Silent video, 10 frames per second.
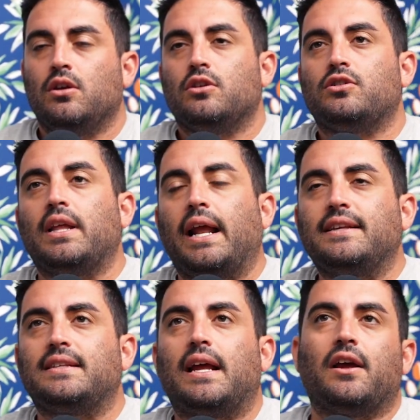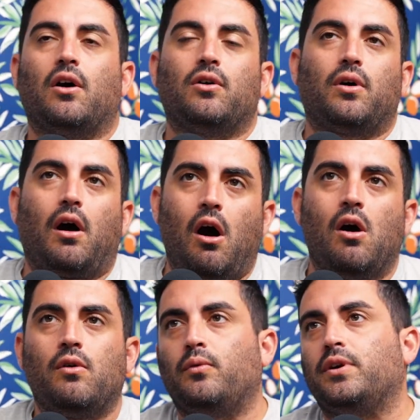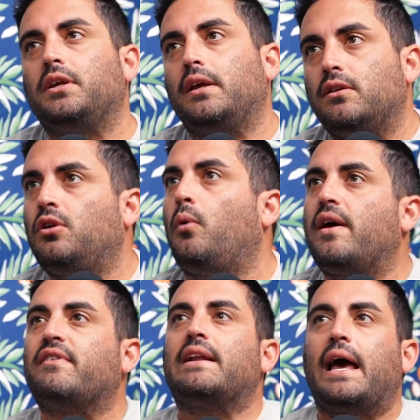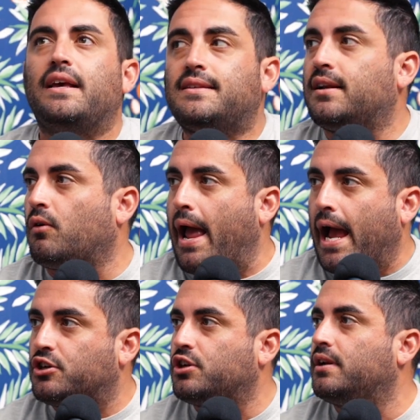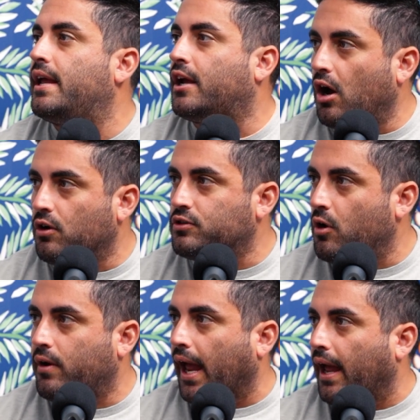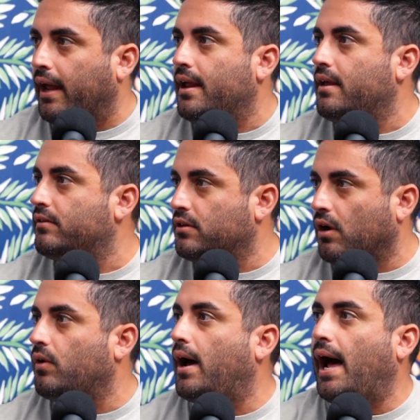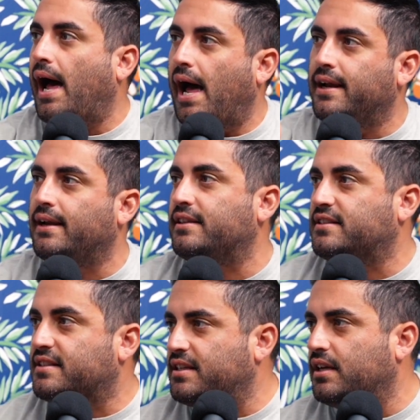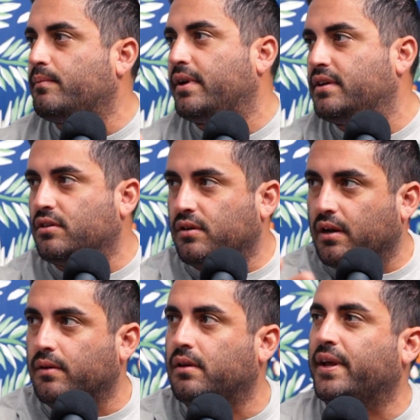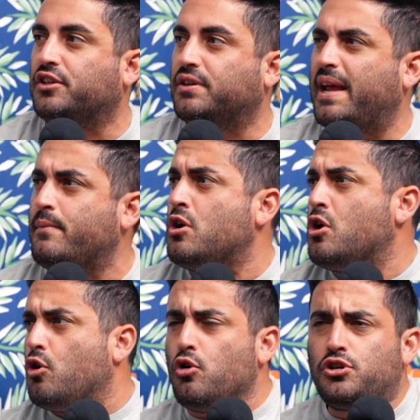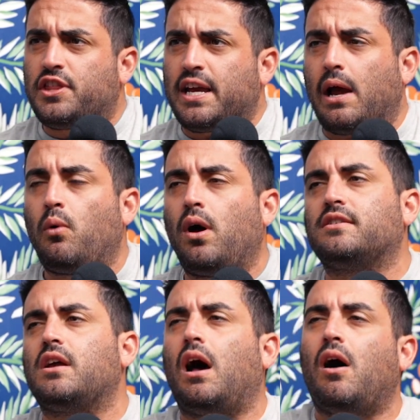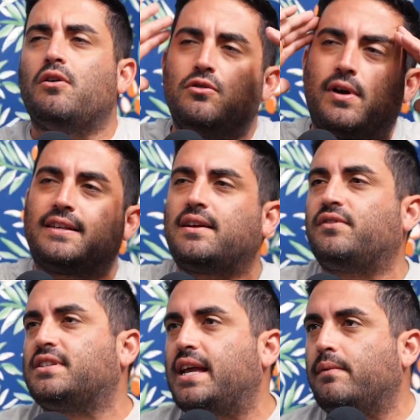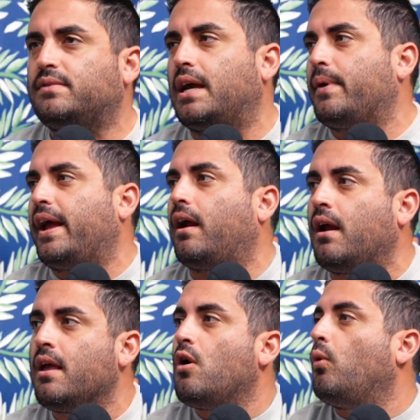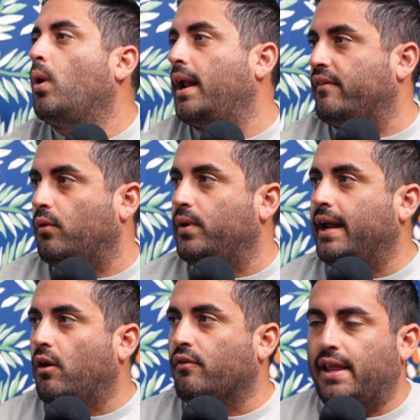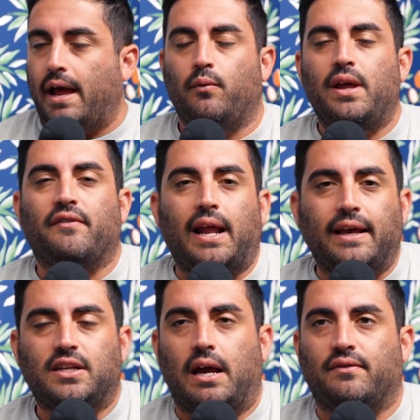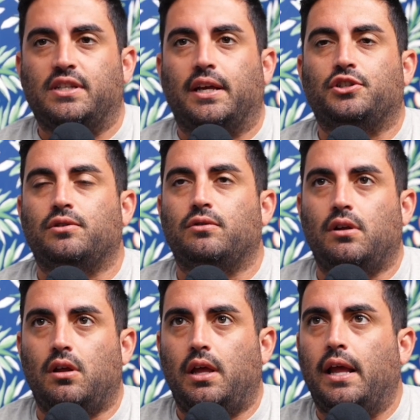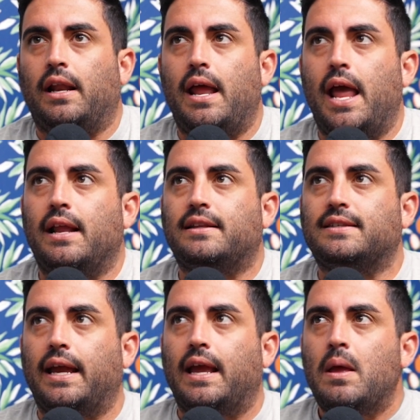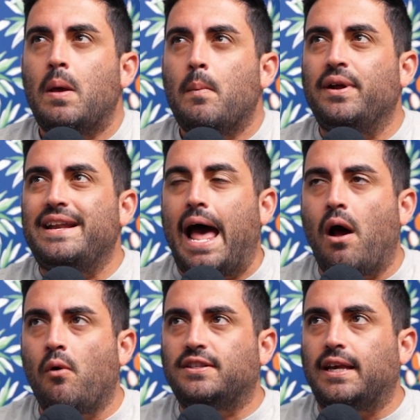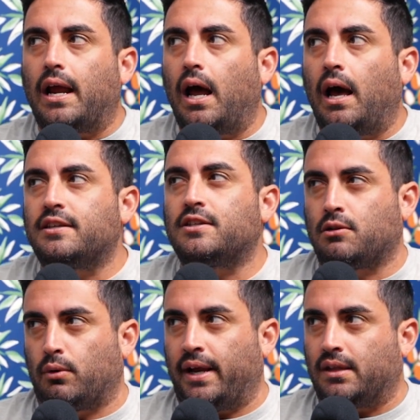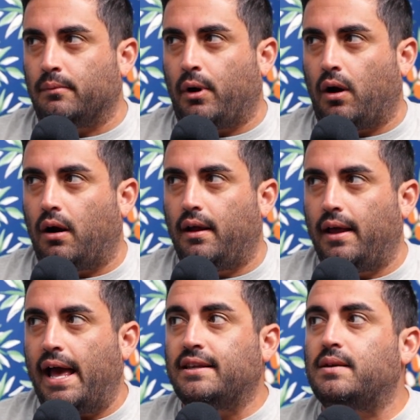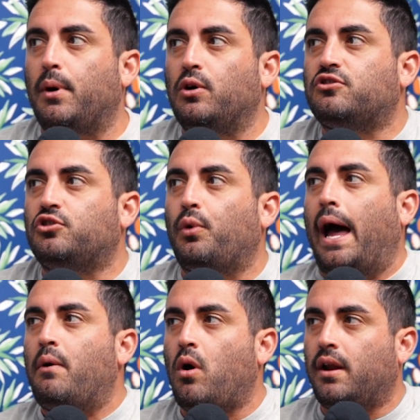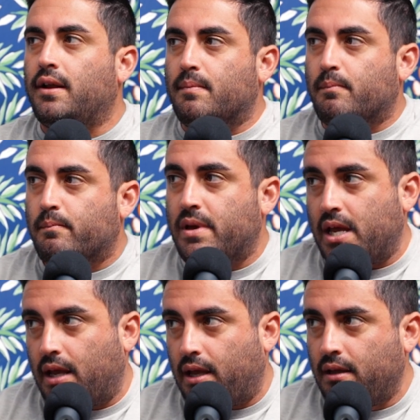So then I sit down and go, oh, and we have a nice interaction. It goes okay. Hi, nice to see you. Here, let me get your name. Who'd you think I was? Oh, you guys have the same type of hair. Whatever. We get over that. We have a nice conversation. And it's like, but now it's like us three at the bar. As opposed to, I want it me.